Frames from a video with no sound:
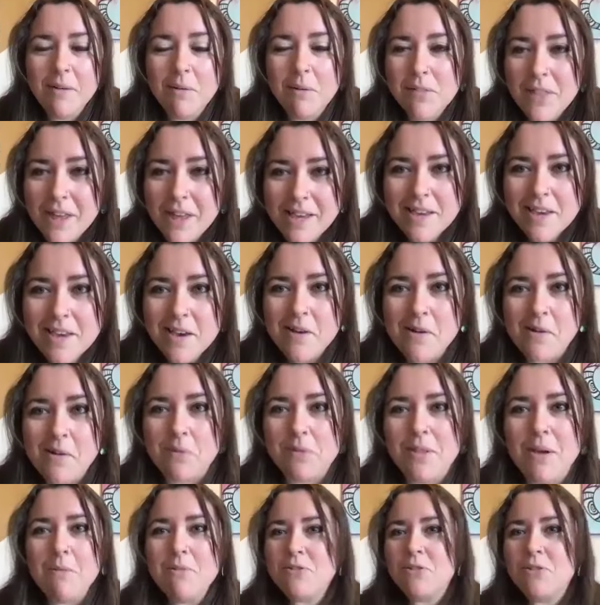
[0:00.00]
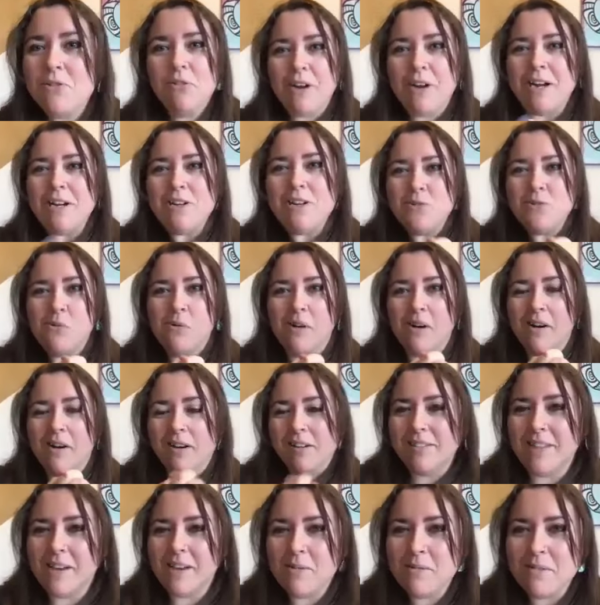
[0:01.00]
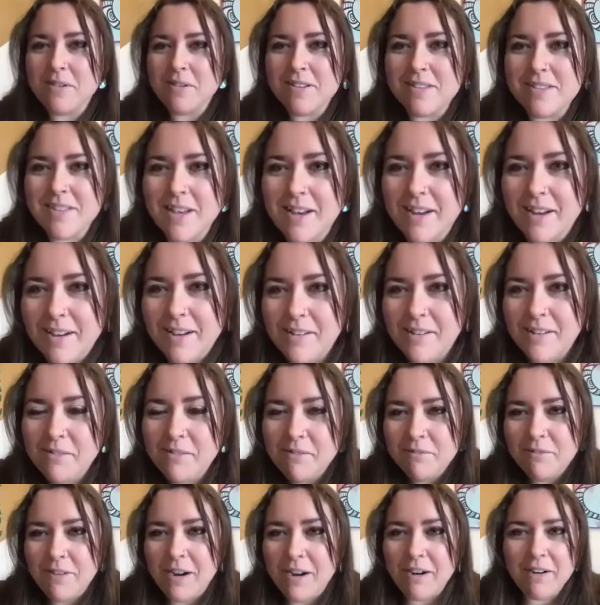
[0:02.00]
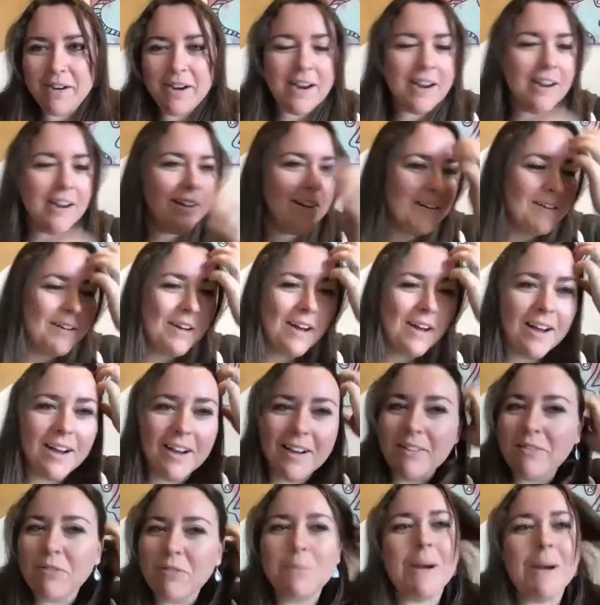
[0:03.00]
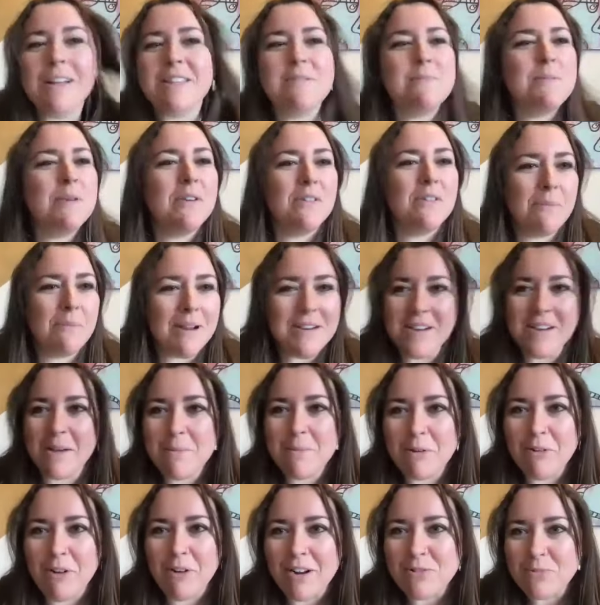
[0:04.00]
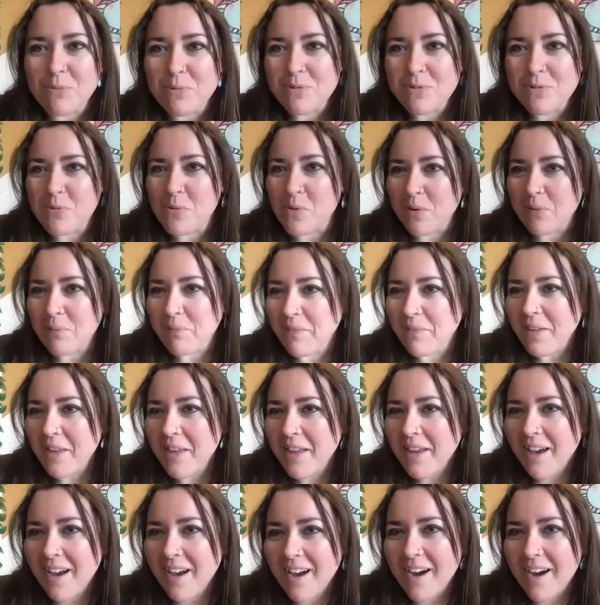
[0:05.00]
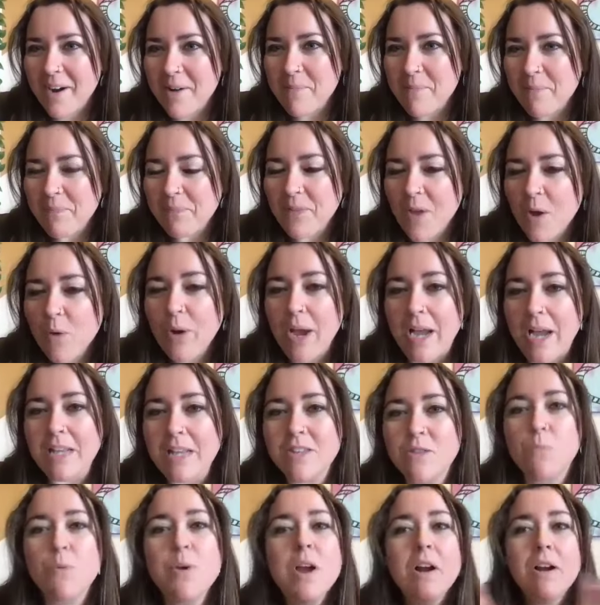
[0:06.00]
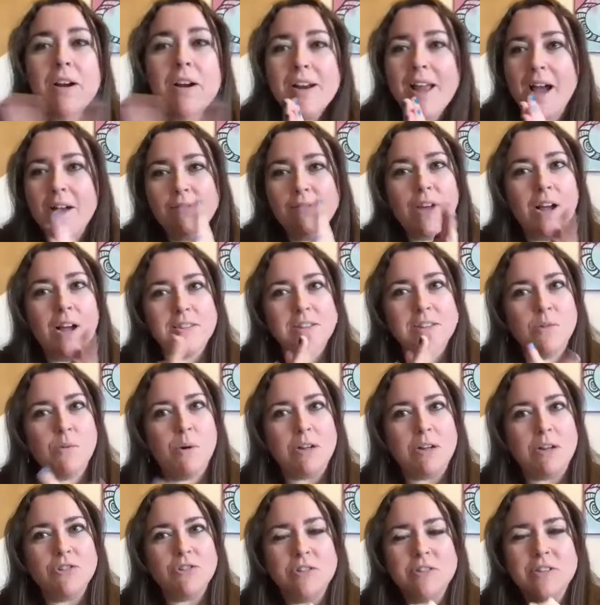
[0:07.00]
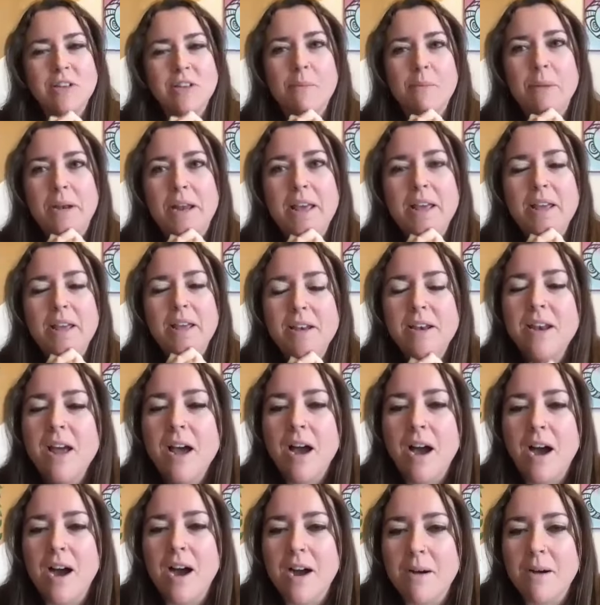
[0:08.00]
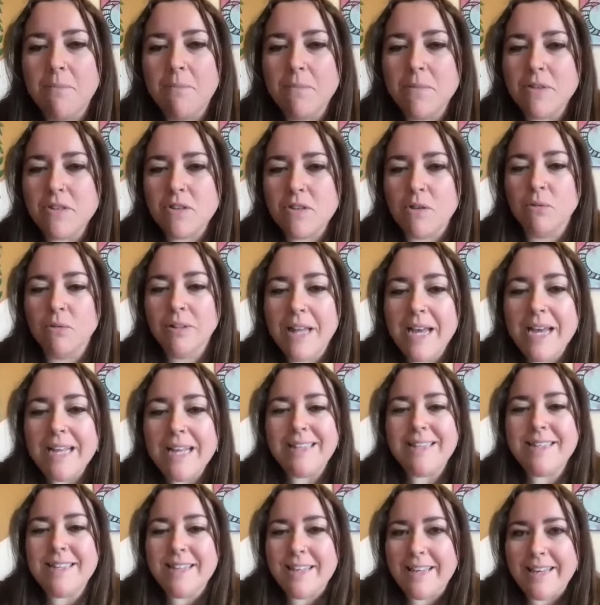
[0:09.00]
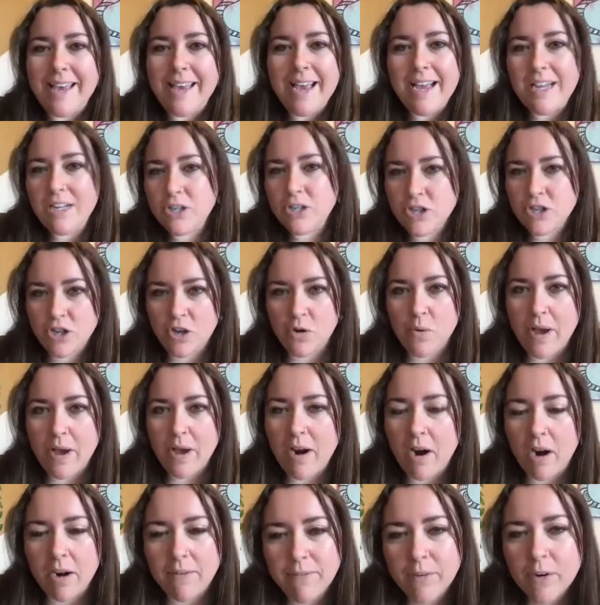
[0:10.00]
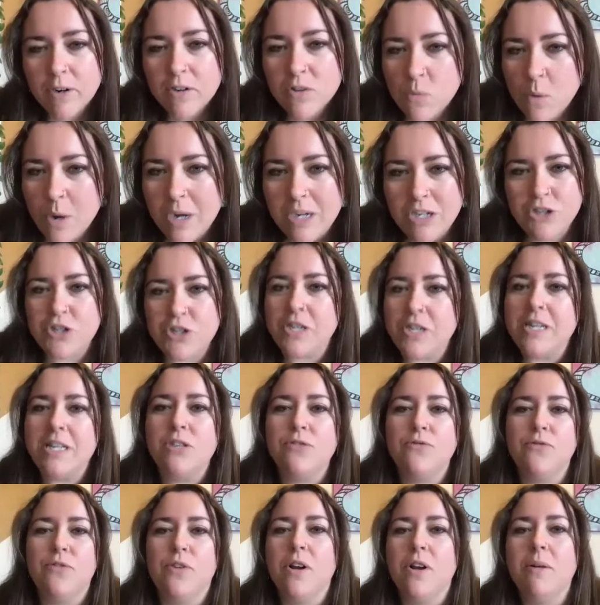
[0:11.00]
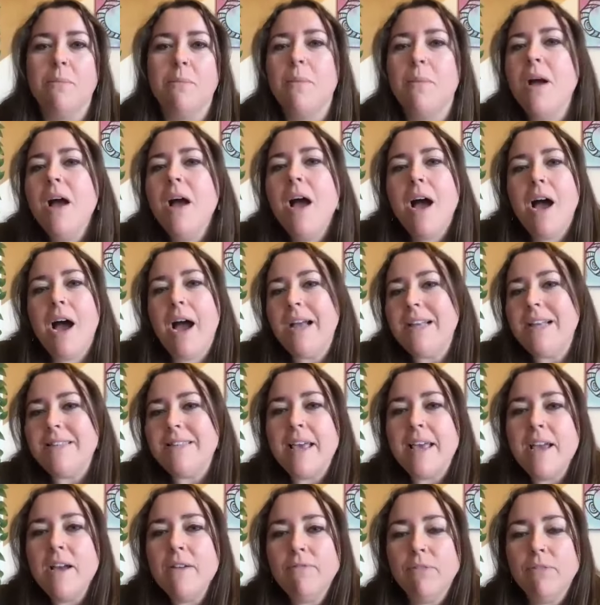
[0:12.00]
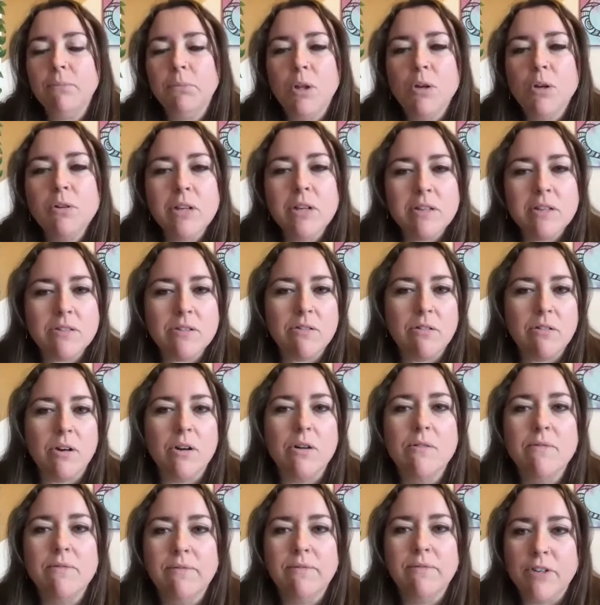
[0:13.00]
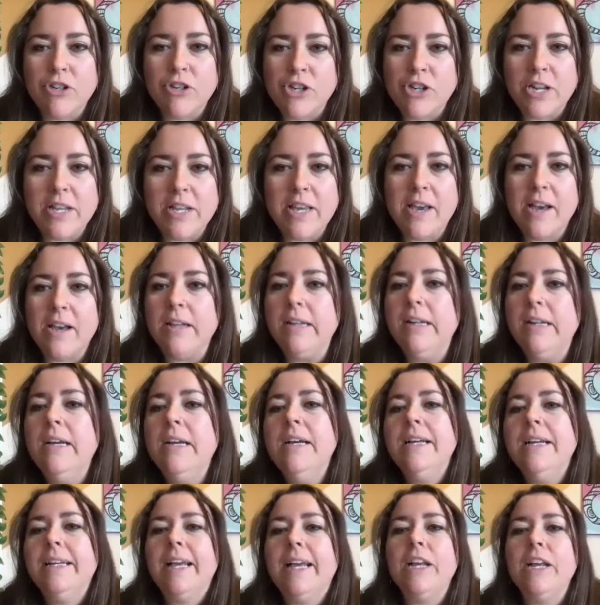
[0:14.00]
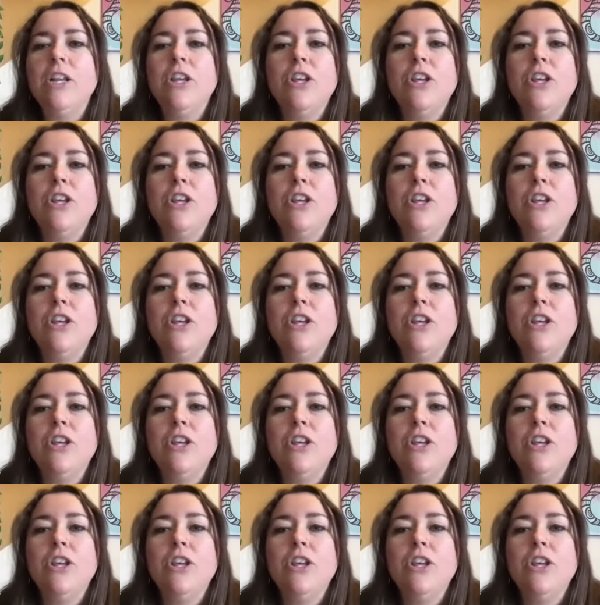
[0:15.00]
Well, thank you. That was a great tour. That was very reminds me of my time in graduate school. Okay, so we already have lots of questions coming in. So let's get to it. Our first question is from Isaiah from Locust Grove, Virginia. Can